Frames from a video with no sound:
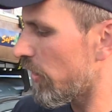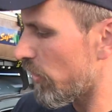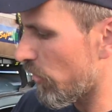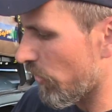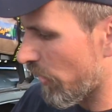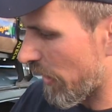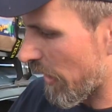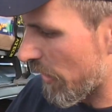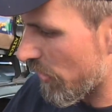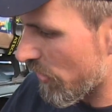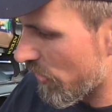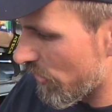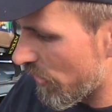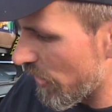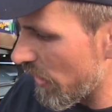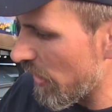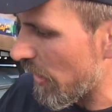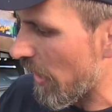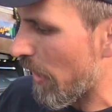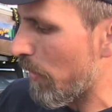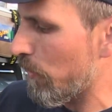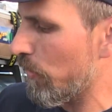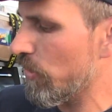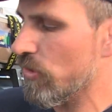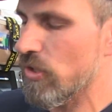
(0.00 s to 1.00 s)
You can see
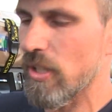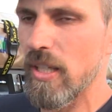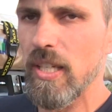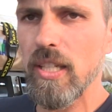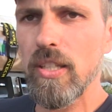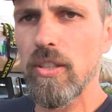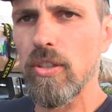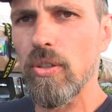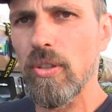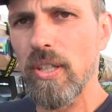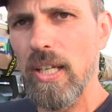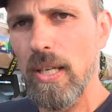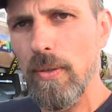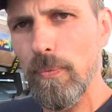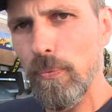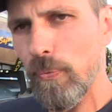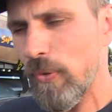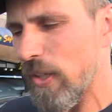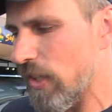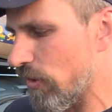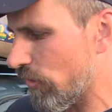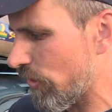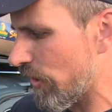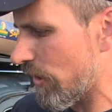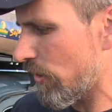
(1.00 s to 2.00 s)
everything, you can
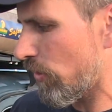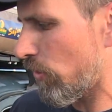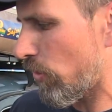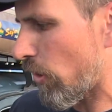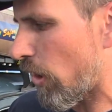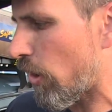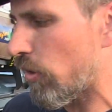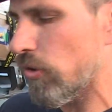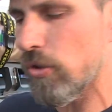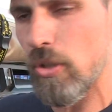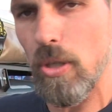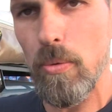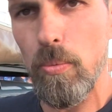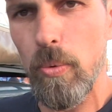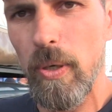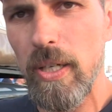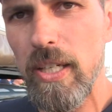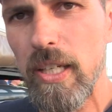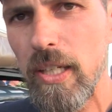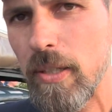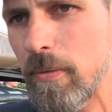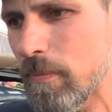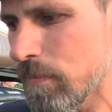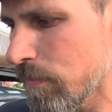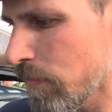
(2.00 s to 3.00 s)
fix it on your
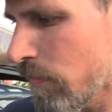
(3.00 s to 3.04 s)
way.